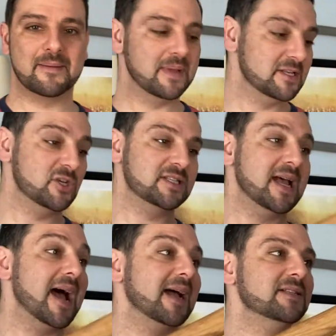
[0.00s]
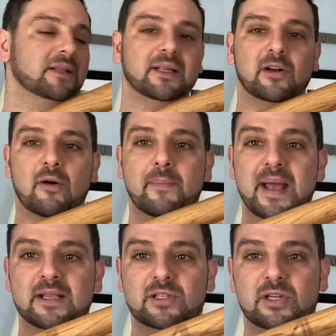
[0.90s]
it just adds a little
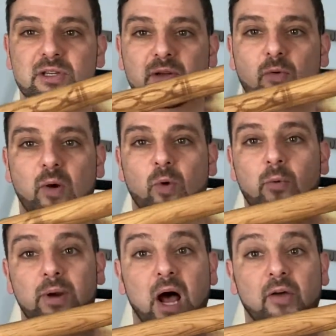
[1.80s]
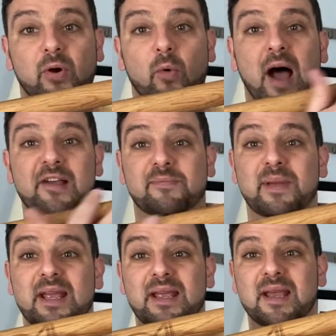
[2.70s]
bit to what would otherwise
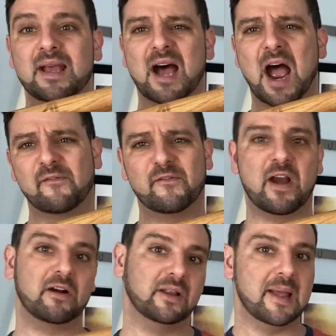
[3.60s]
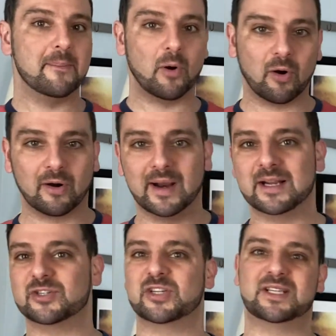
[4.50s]
be a fairly
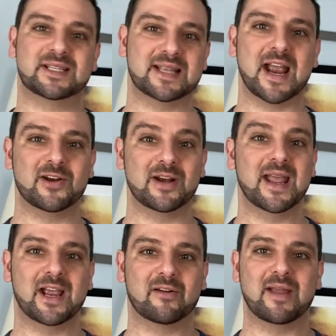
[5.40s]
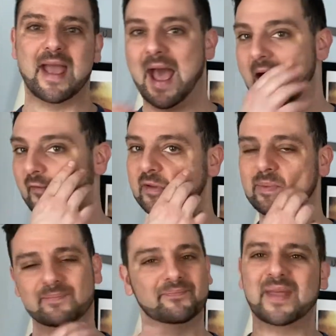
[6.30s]
boring, just standard hickory haft,
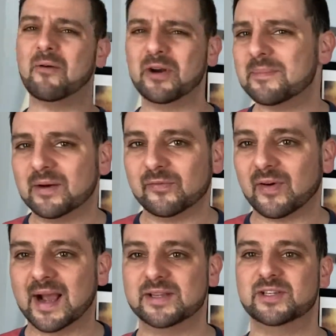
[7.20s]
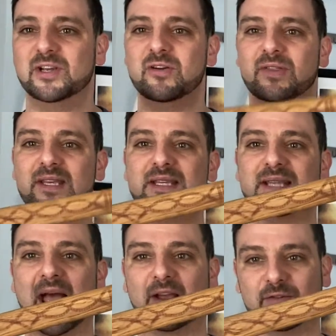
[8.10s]
but that would have been fine too. These
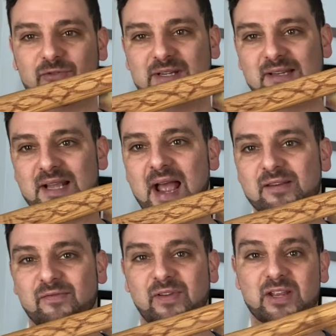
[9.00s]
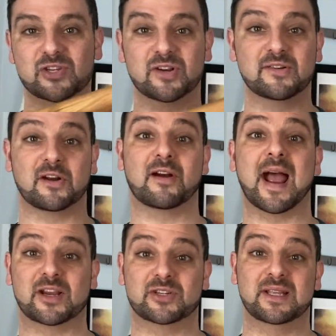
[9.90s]
extra design features are
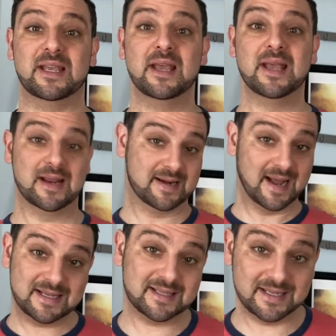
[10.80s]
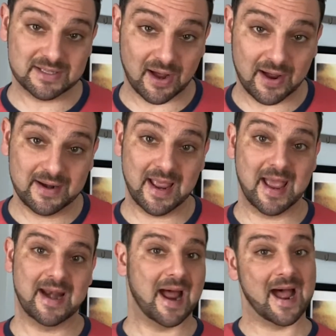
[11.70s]
actually nicely done,
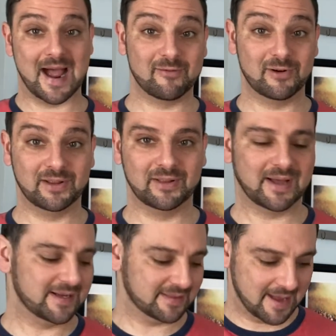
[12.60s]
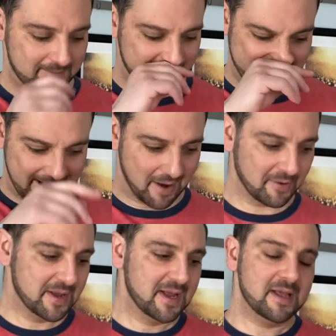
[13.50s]
and I really like them.
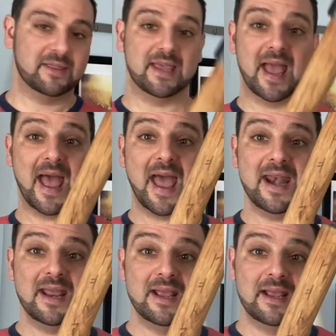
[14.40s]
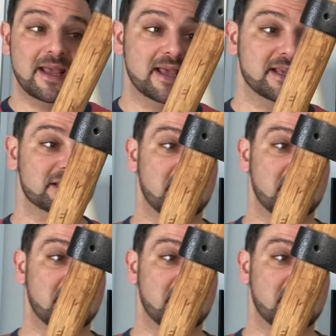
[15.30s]
Now, the head is